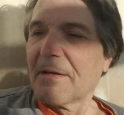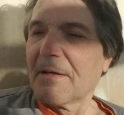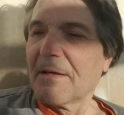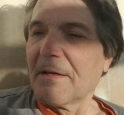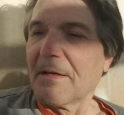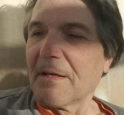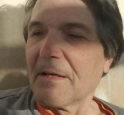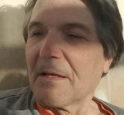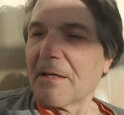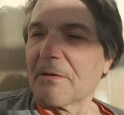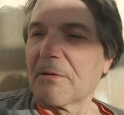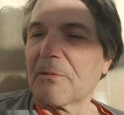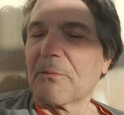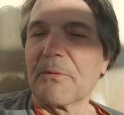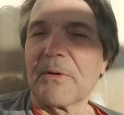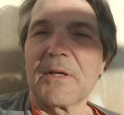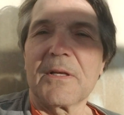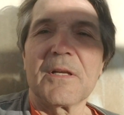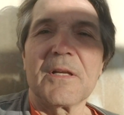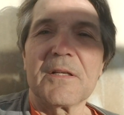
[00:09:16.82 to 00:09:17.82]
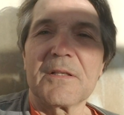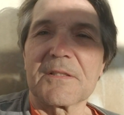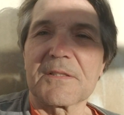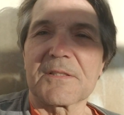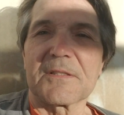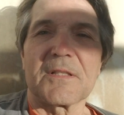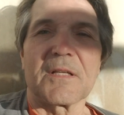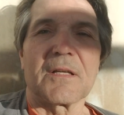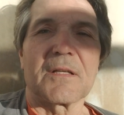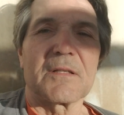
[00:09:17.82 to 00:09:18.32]
And we need to
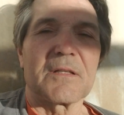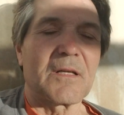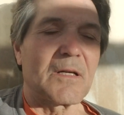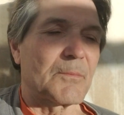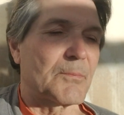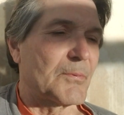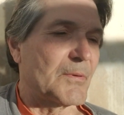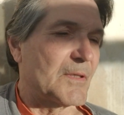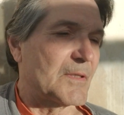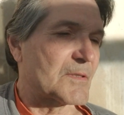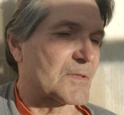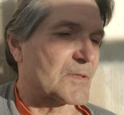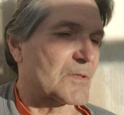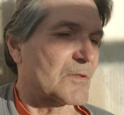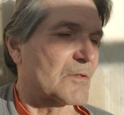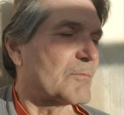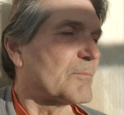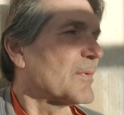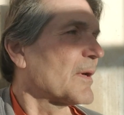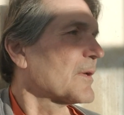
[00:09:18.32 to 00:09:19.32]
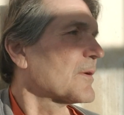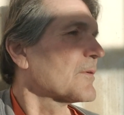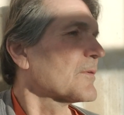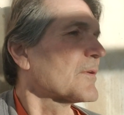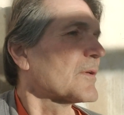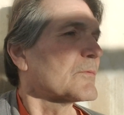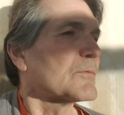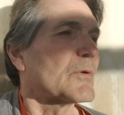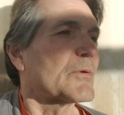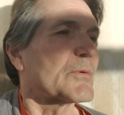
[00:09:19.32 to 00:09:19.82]
stand up. We deserve better
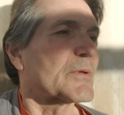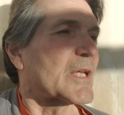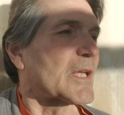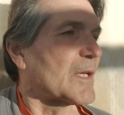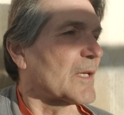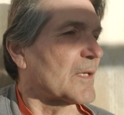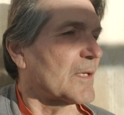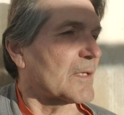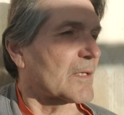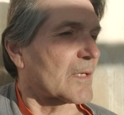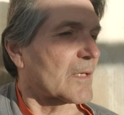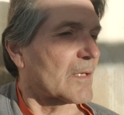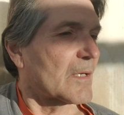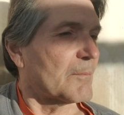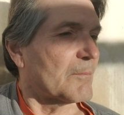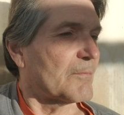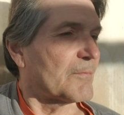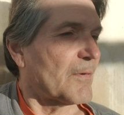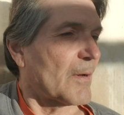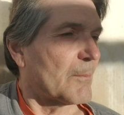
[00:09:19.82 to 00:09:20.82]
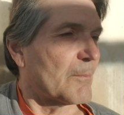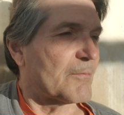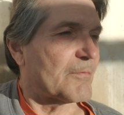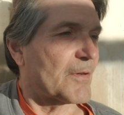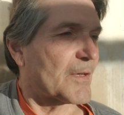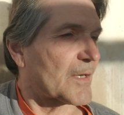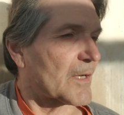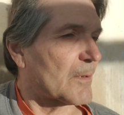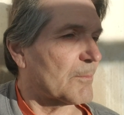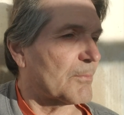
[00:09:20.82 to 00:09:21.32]
than we're getting. I'm
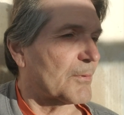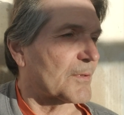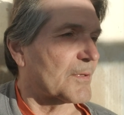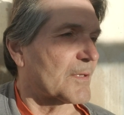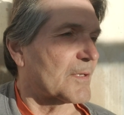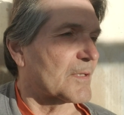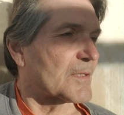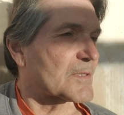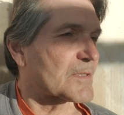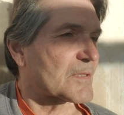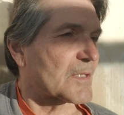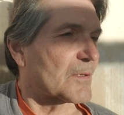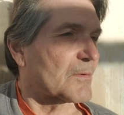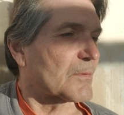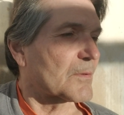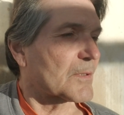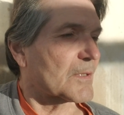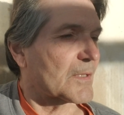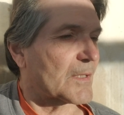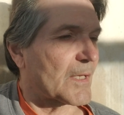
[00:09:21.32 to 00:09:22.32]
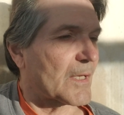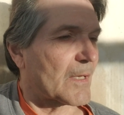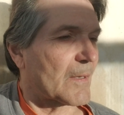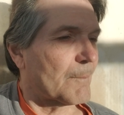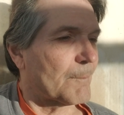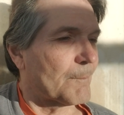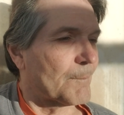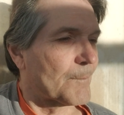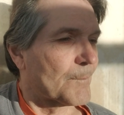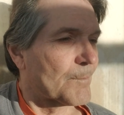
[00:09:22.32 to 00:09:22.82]
fed up with this. I really
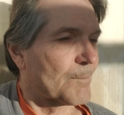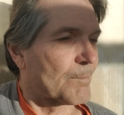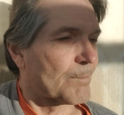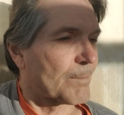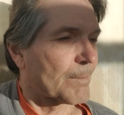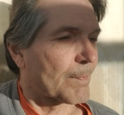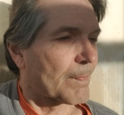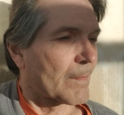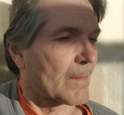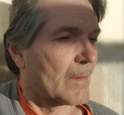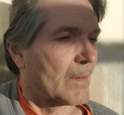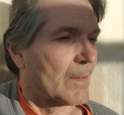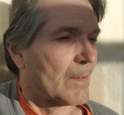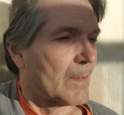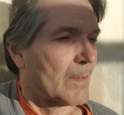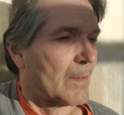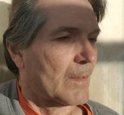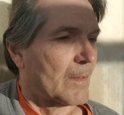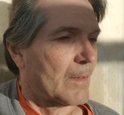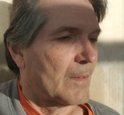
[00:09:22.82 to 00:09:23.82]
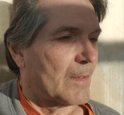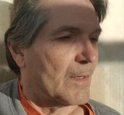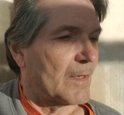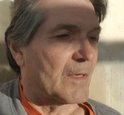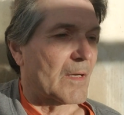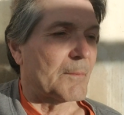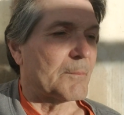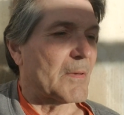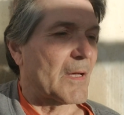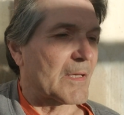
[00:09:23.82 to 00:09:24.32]
am.
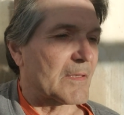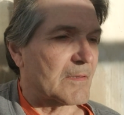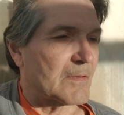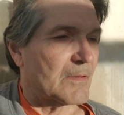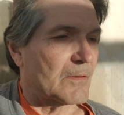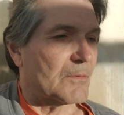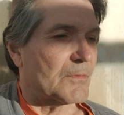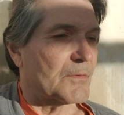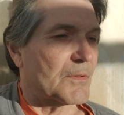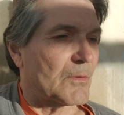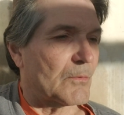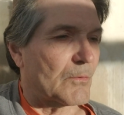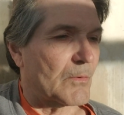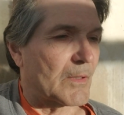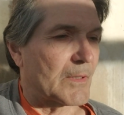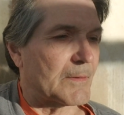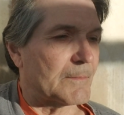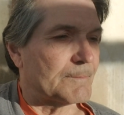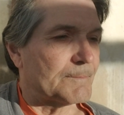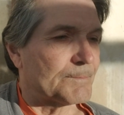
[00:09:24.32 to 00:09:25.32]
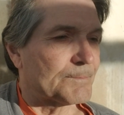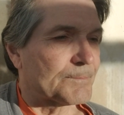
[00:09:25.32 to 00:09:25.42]
And I'm not the only one.